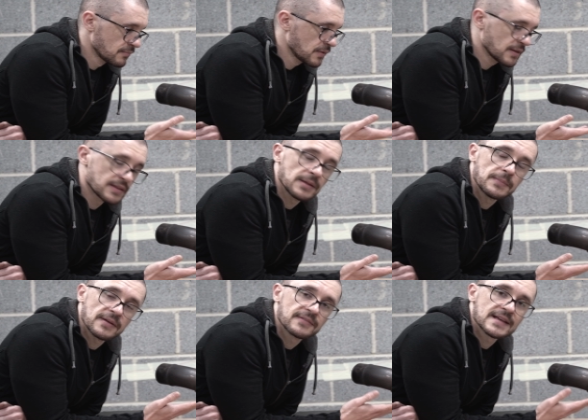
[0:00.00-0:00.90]

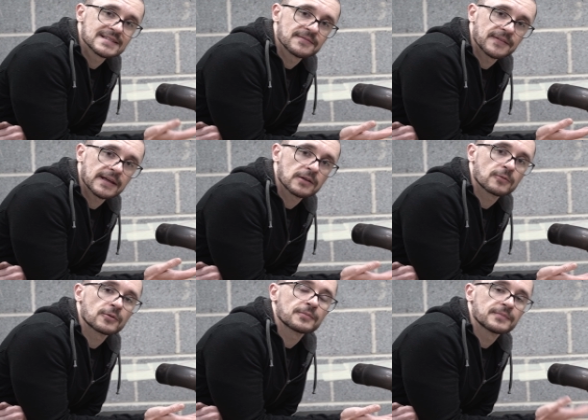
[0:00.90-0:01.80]
DPF doesn't fail,
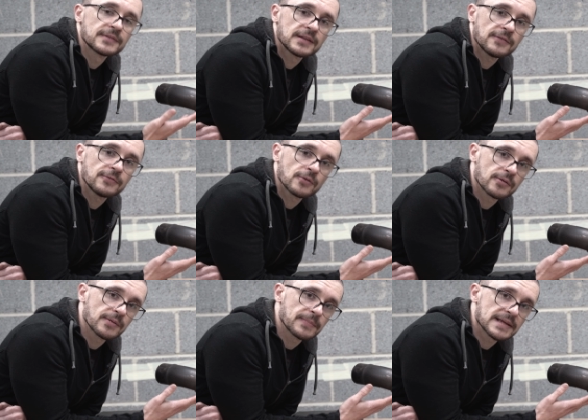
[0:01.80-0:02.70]
or if you
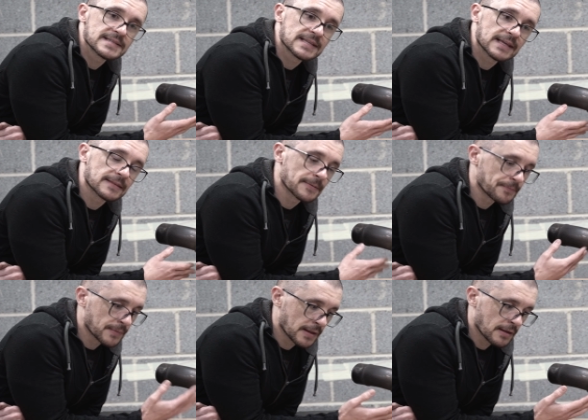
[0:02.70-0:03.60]
are replacing it,
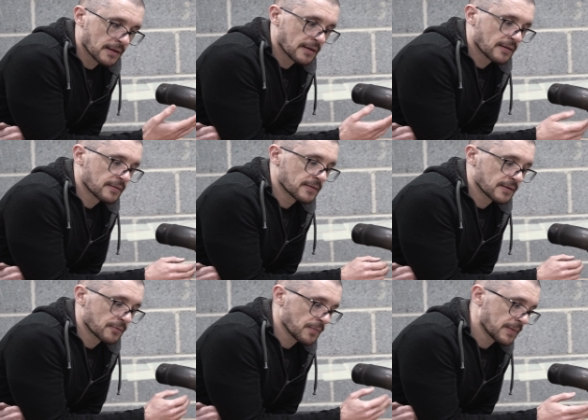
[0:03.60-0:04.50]

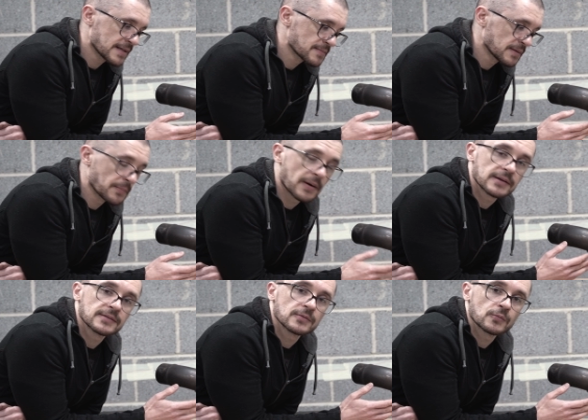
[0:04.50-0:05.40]
the replacement
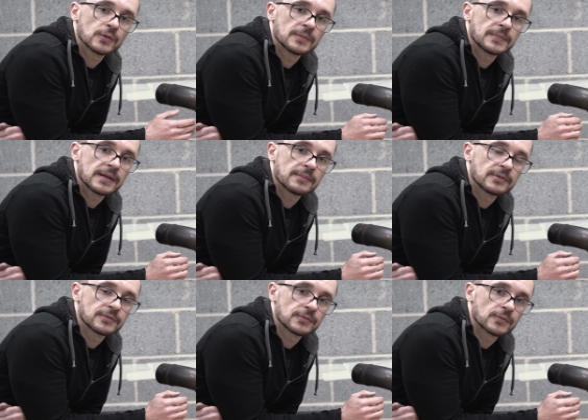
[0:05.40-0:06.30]
part will be
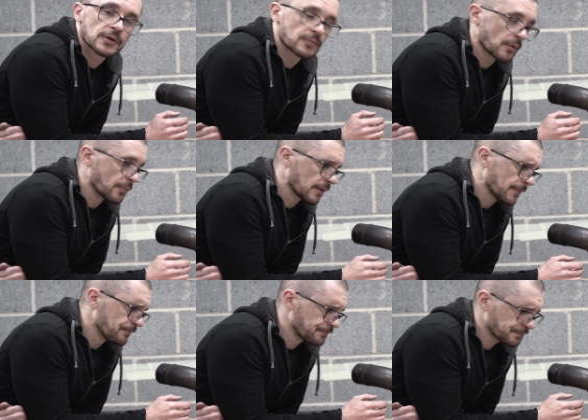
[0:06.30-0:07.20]
able to work properly.
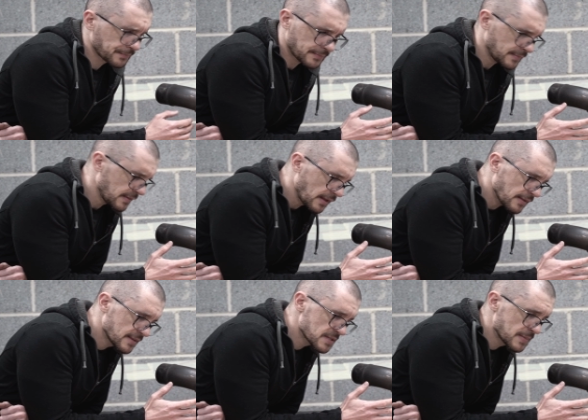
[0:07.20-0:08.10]

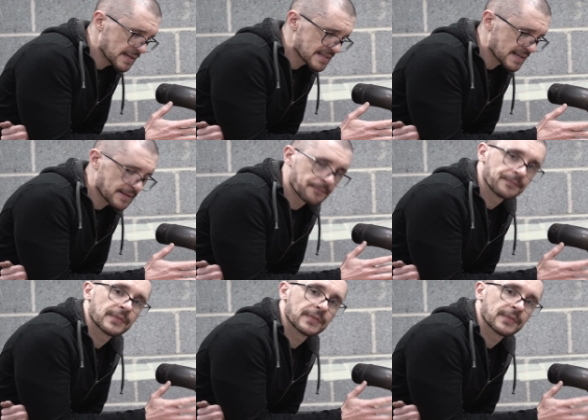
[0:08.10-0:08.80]
This being said,